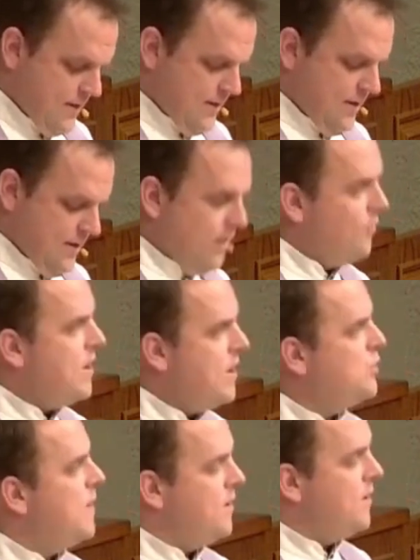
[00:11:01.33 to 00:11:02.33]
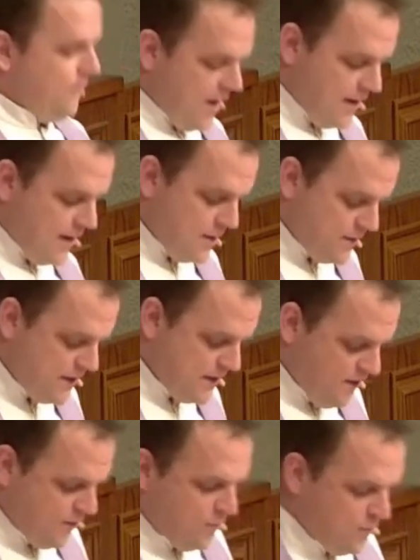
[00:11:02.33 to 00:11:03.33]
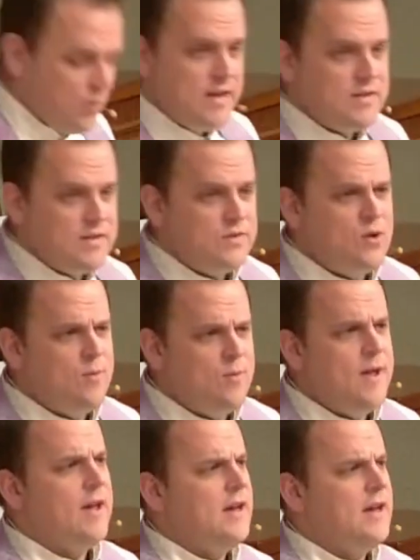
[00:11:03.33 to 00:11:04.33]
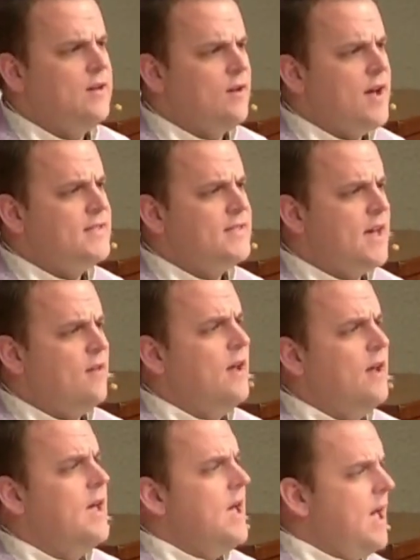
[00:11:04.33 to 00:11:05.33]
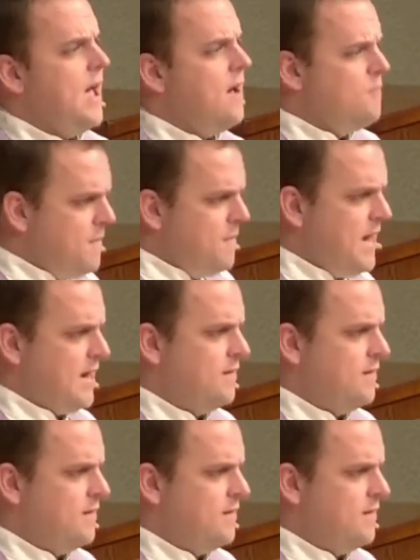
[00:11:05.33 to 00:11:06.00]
And the rich man finds himself in a place of torment and he cries out, "Help me!